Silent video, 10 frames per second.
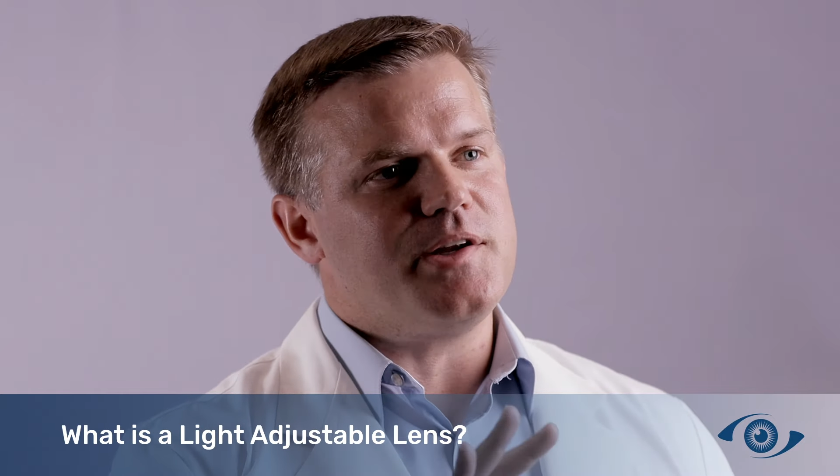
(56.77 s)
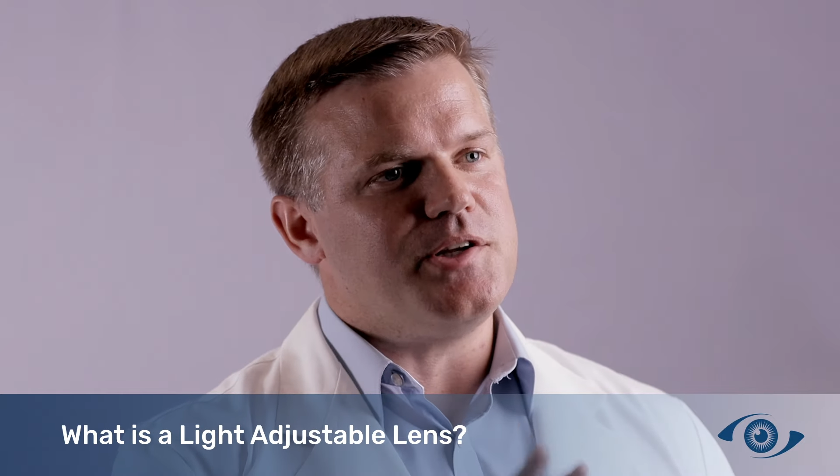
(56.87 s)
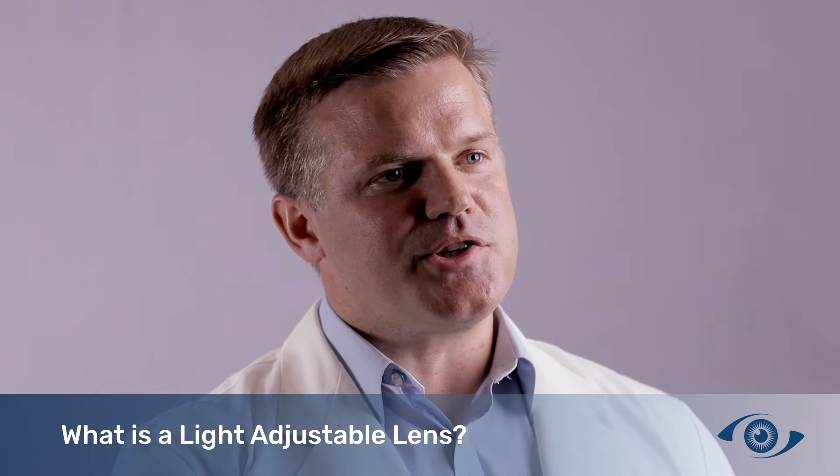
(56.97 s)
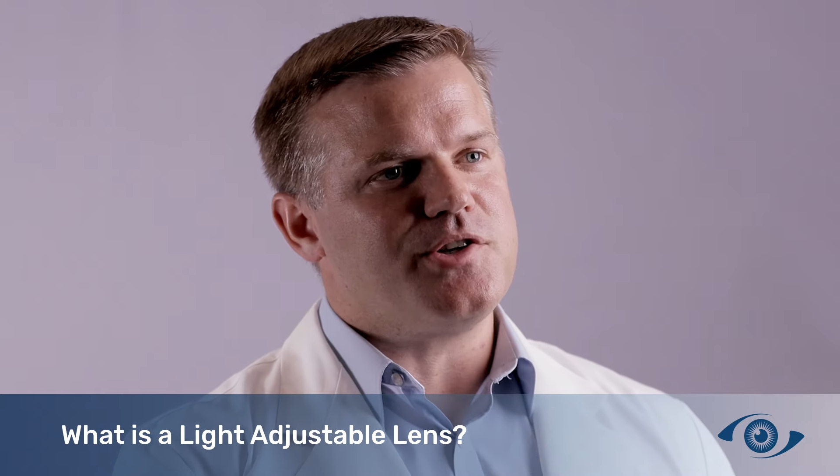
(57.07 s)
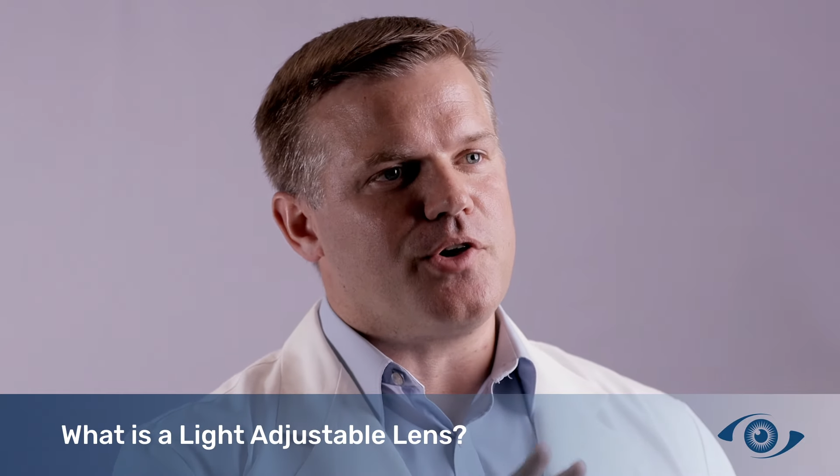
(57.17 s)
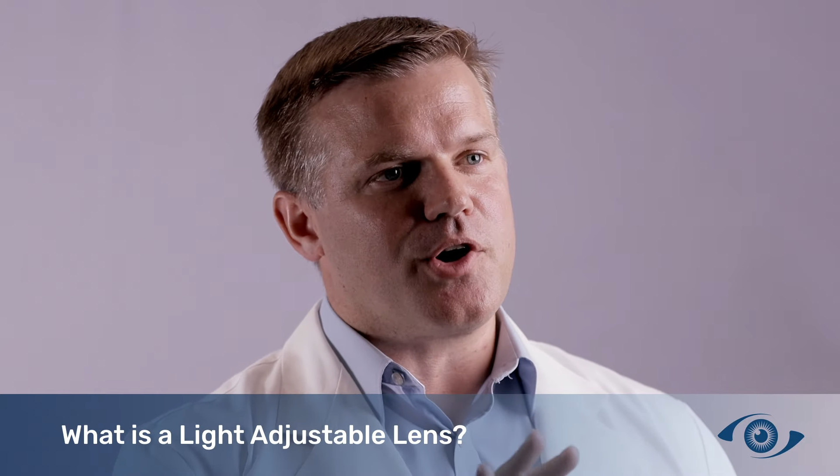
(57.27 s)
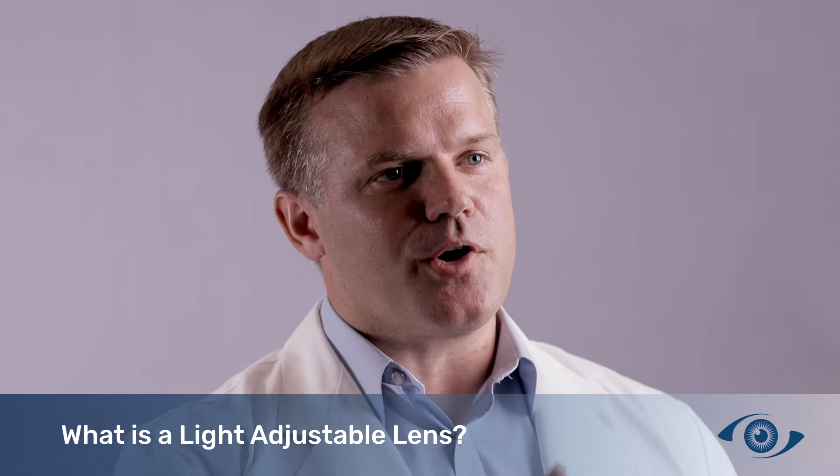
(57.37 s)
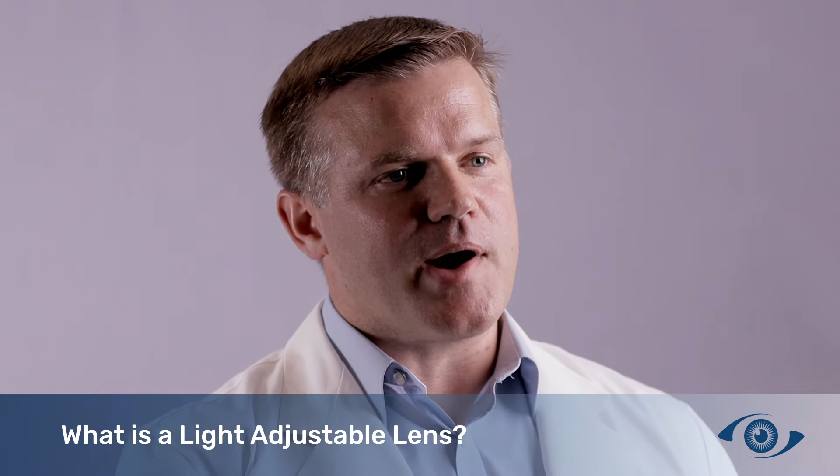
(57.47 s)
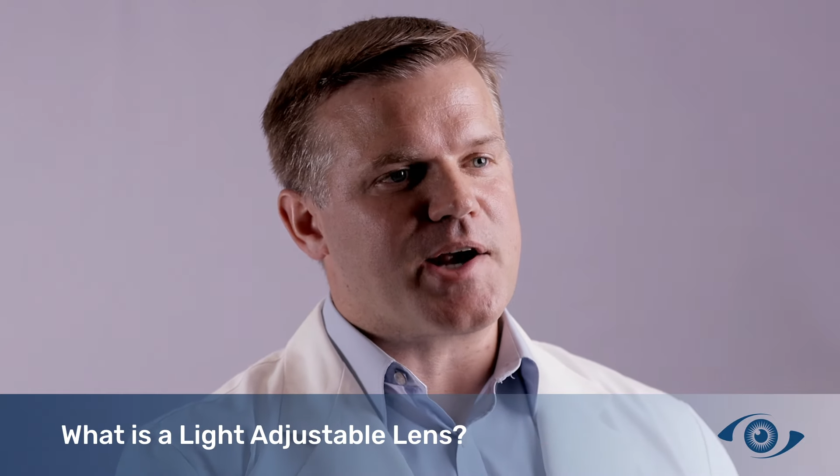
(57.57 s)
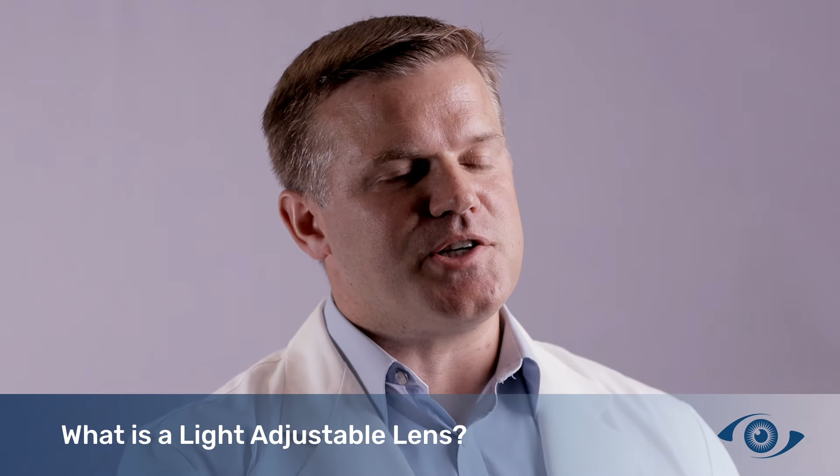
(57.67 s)
additional
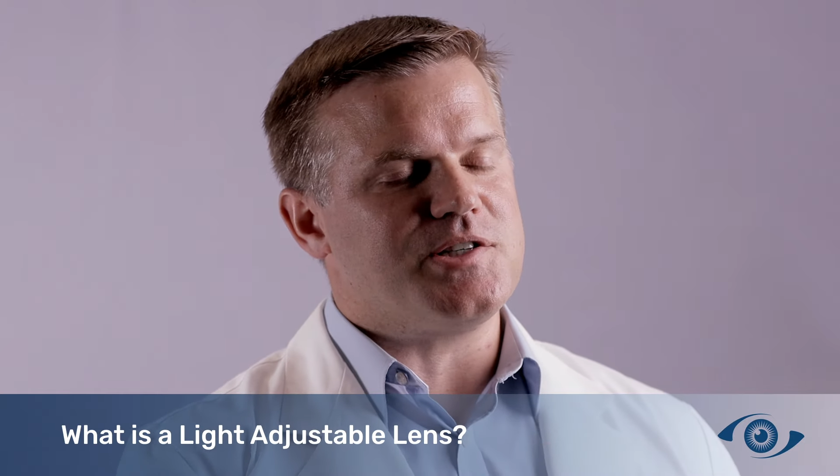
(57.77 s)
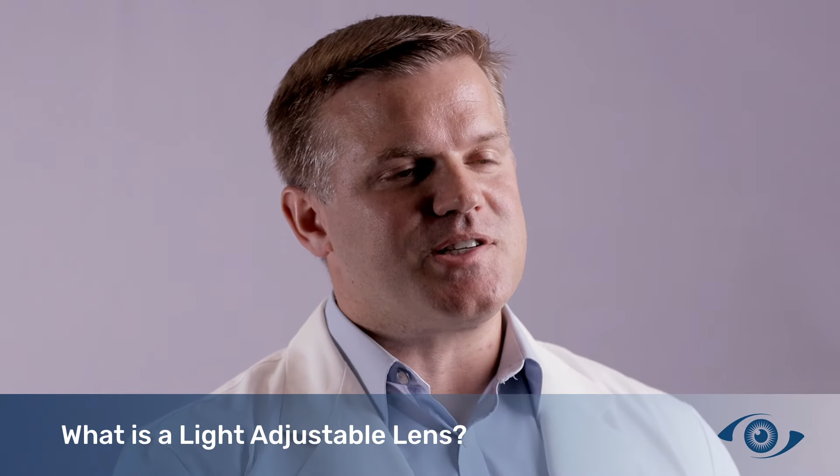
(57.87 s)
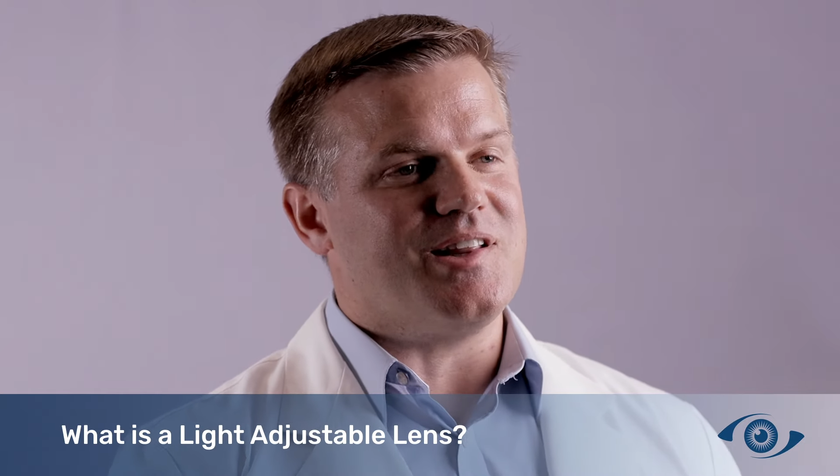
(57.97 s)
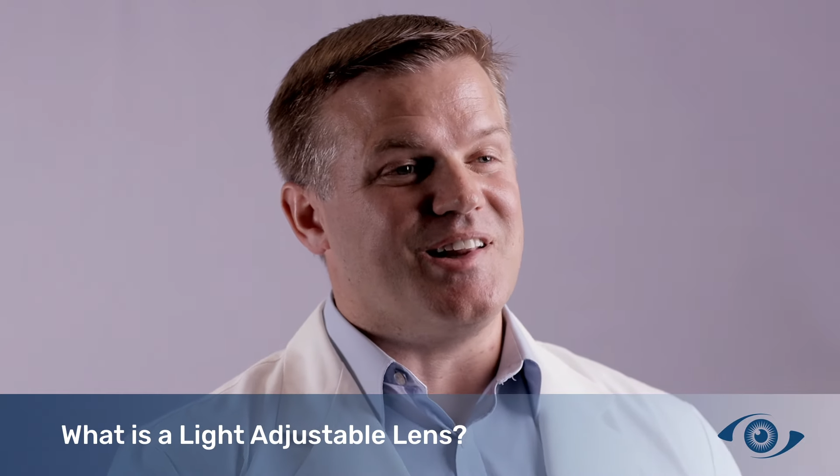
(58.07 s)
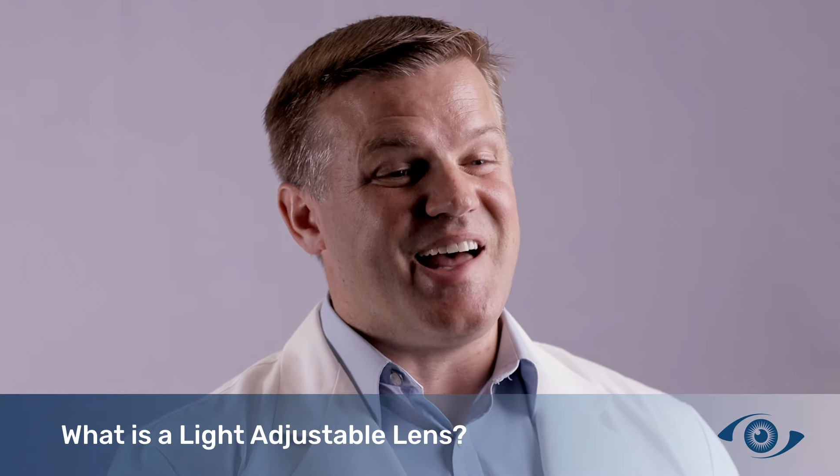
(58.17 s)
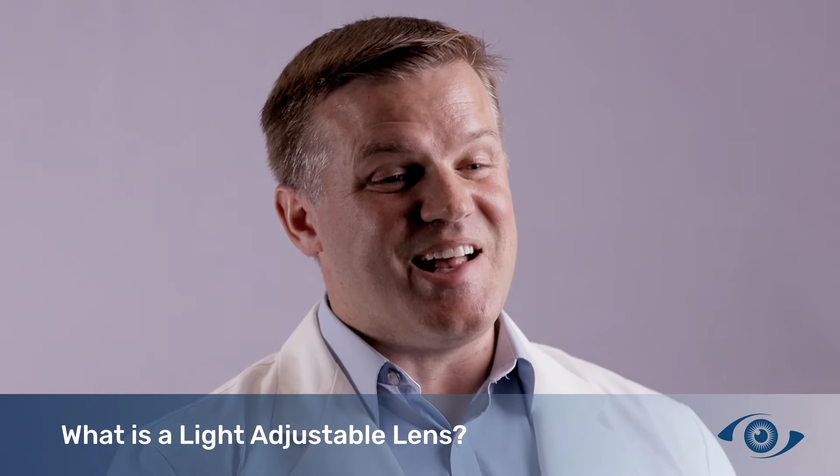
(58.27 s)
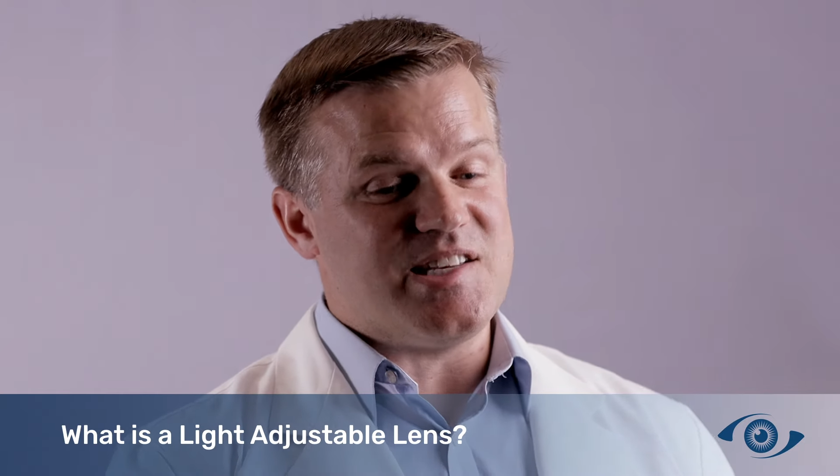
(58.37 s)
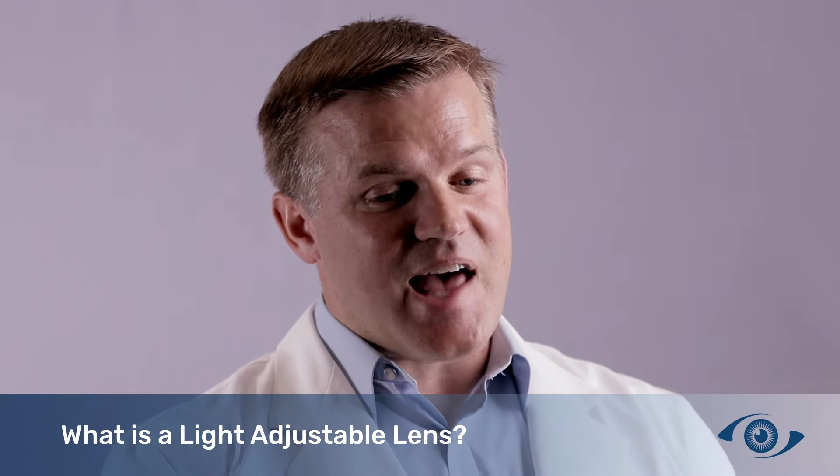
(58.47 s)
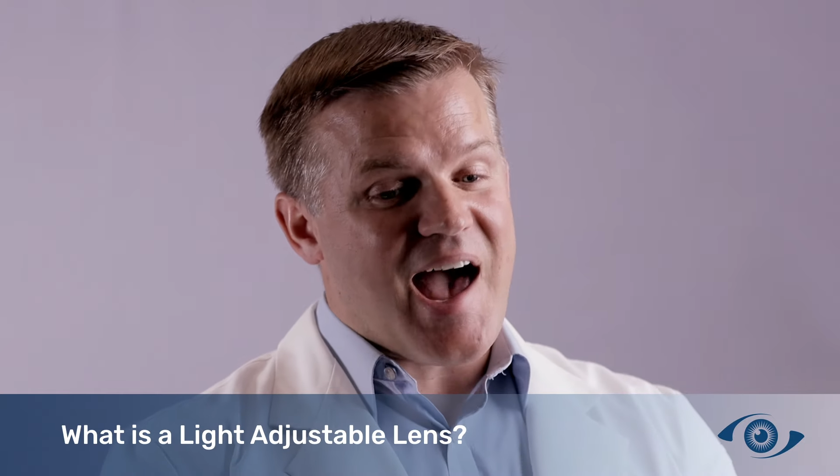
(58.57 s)
corrections to the lens